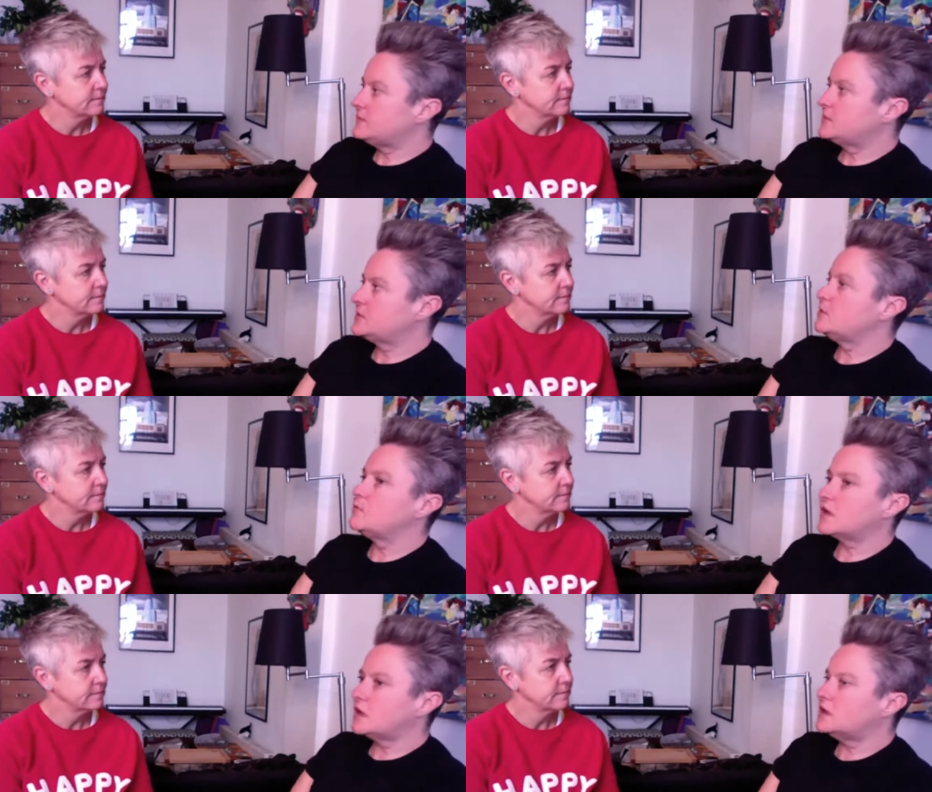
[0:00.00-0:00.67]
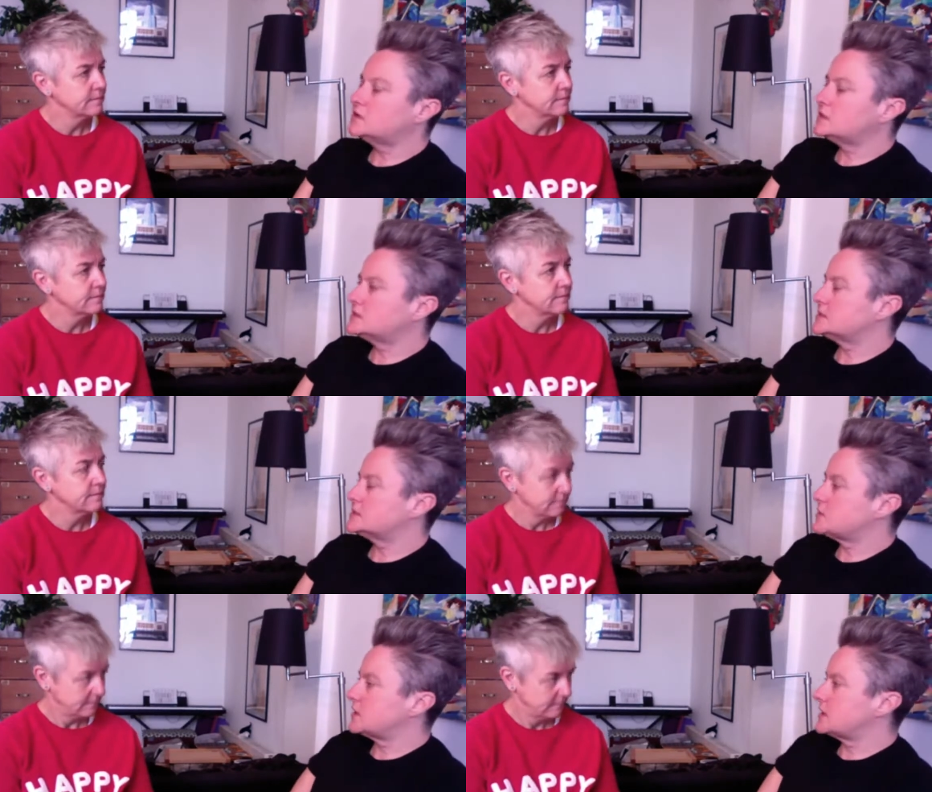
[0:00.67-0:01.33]
Speaker 1: with you, regardless of the
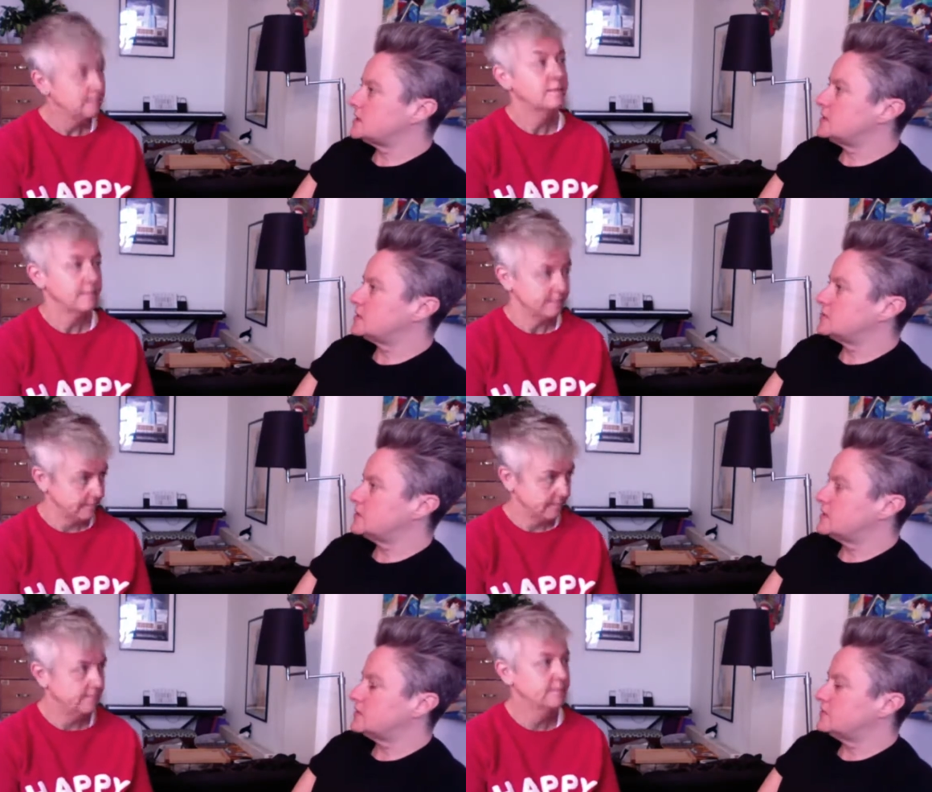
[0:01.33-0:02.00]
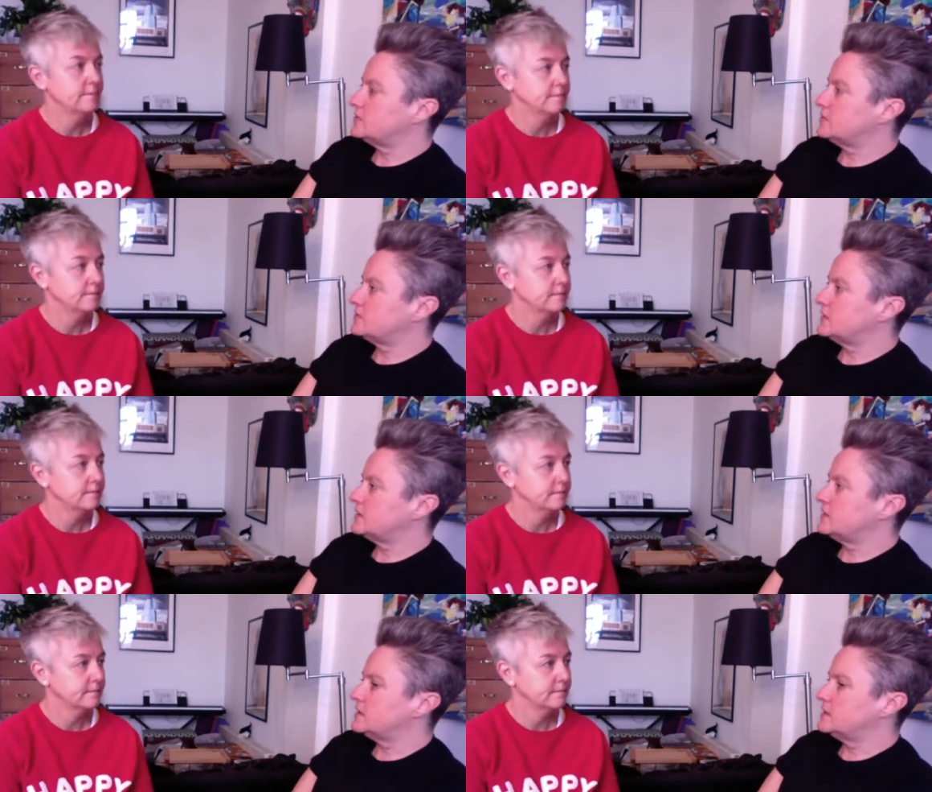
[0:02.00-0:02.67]
strength of the mm. drink mm.
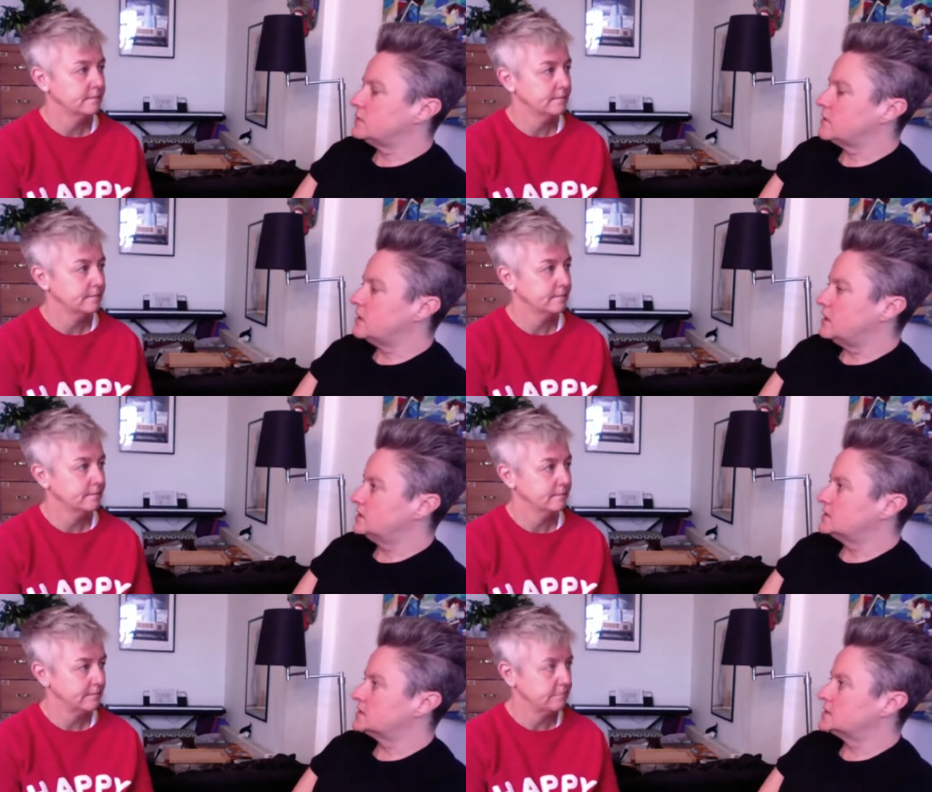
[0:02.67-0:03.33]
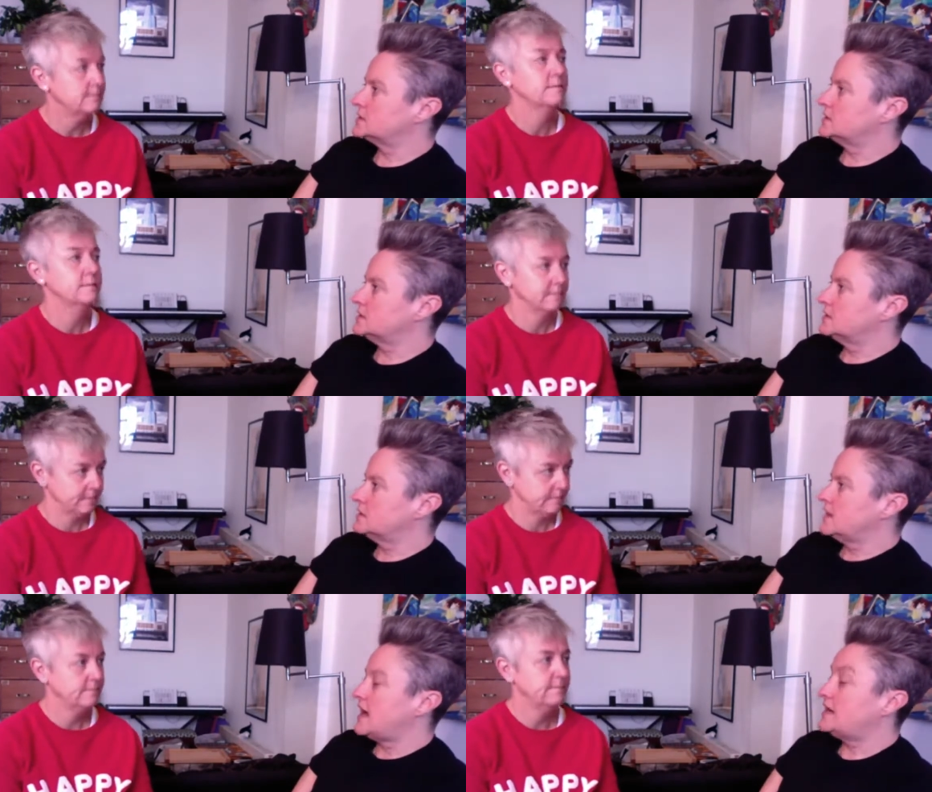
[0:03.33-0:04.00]
in, in, your glass. Mm.
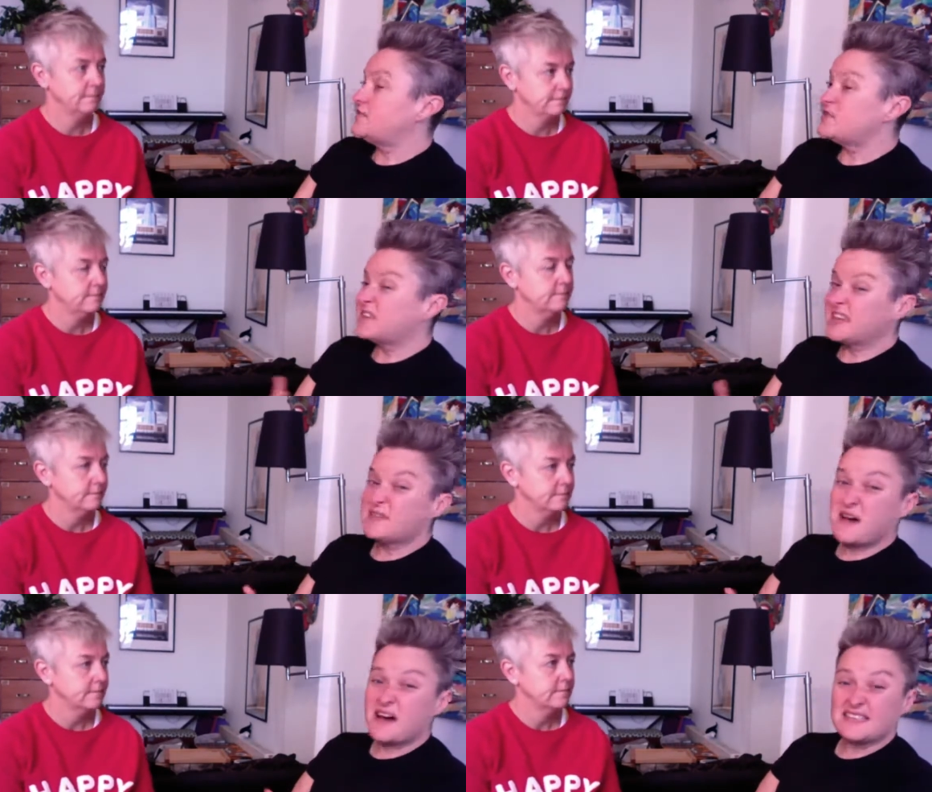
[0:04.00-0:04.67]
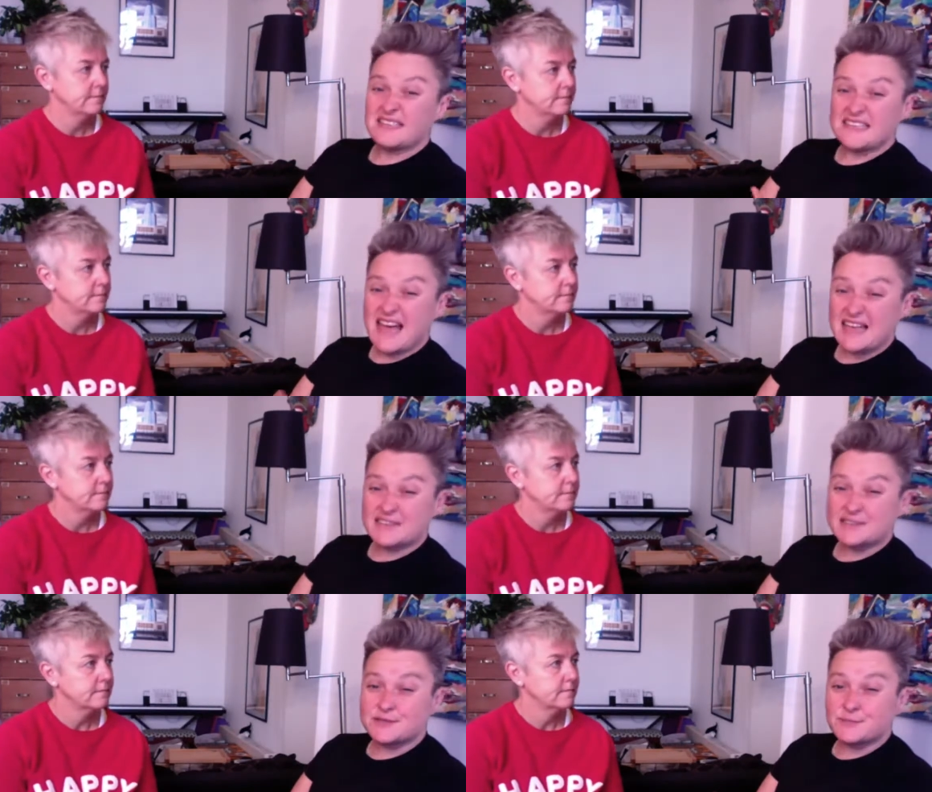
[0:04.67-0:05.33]
And if you think about it,
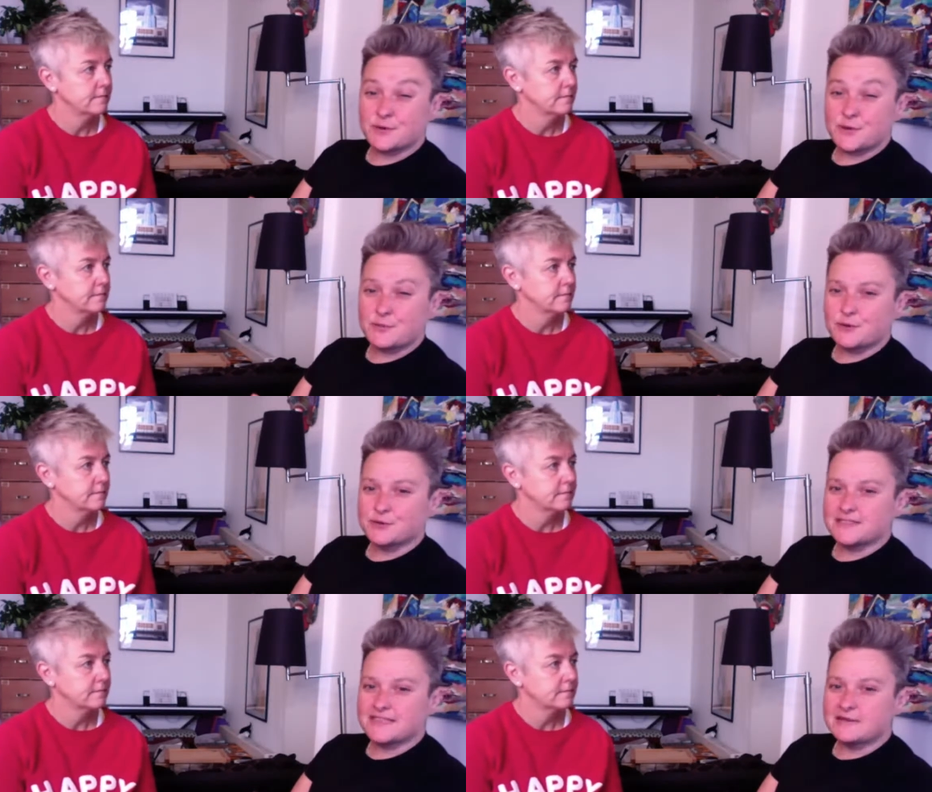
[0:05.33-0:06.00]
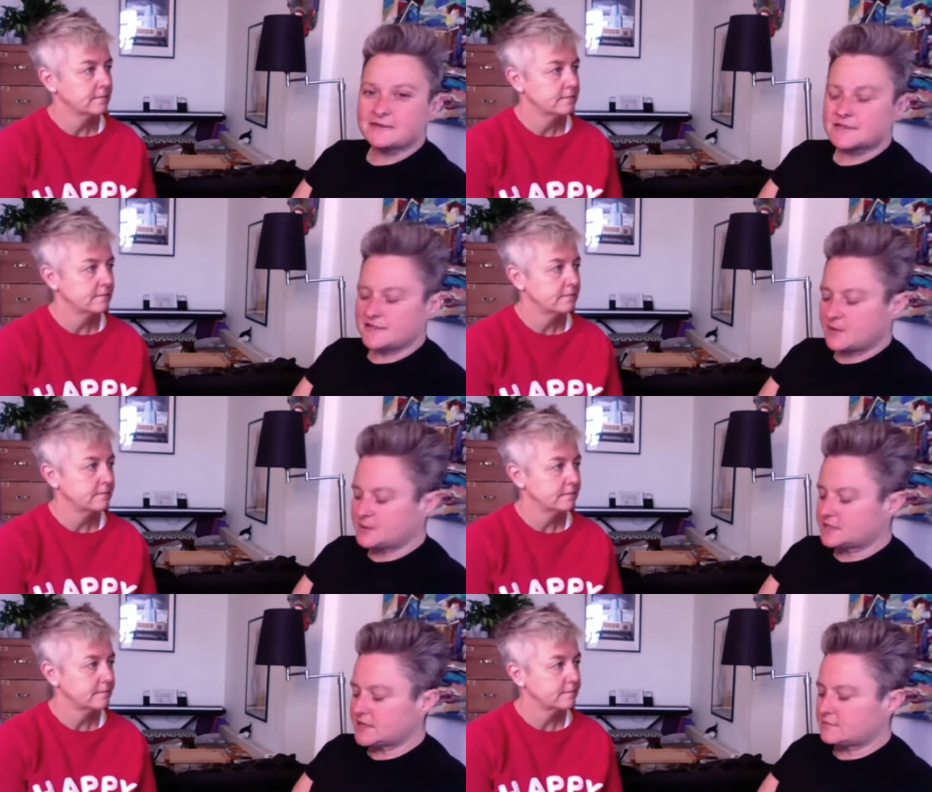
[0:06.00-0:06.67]
that's what it boils down to. There
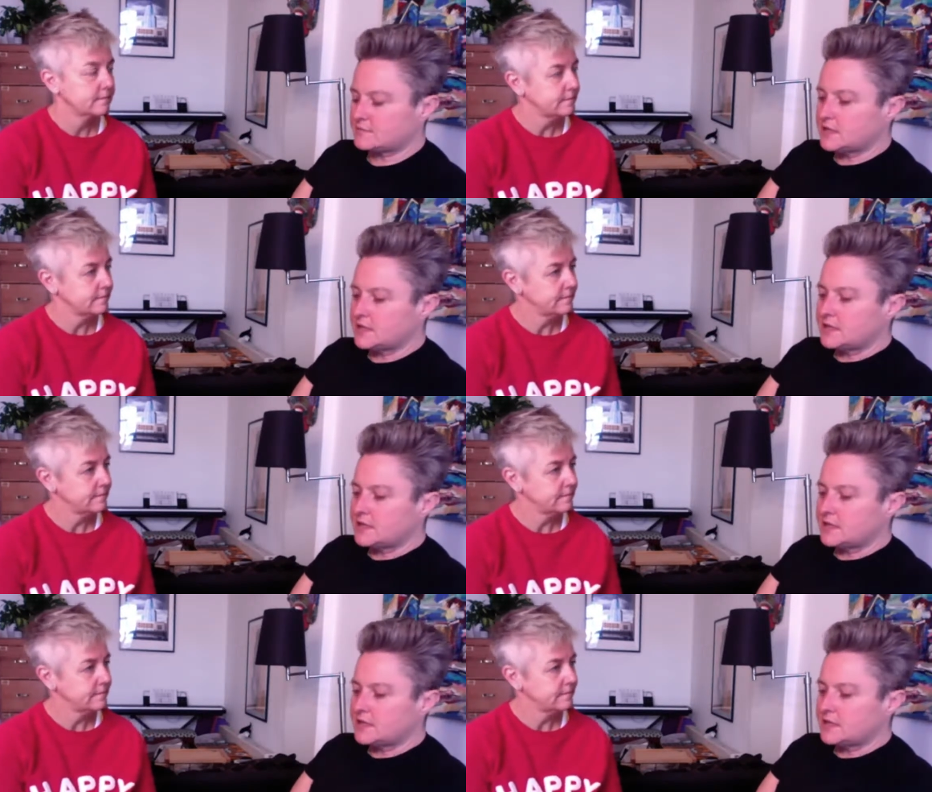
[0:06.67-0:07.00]
was some,